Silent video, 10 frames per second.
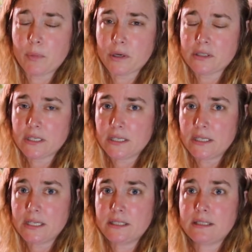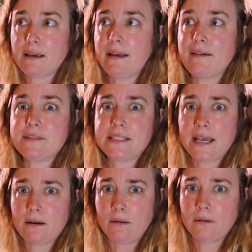person needs to have
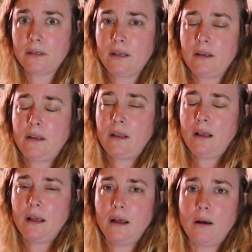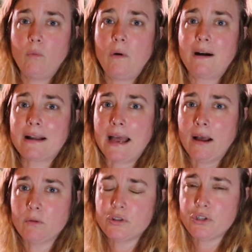settled, what
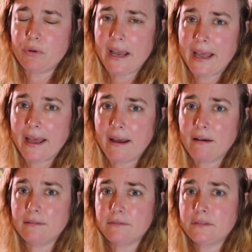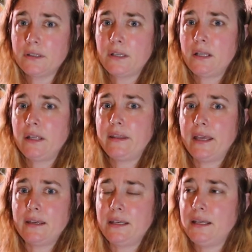accounts you have
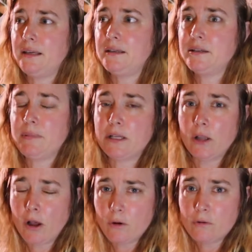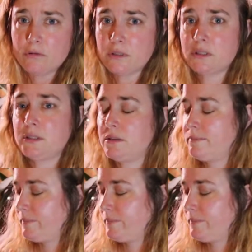that need to be closed,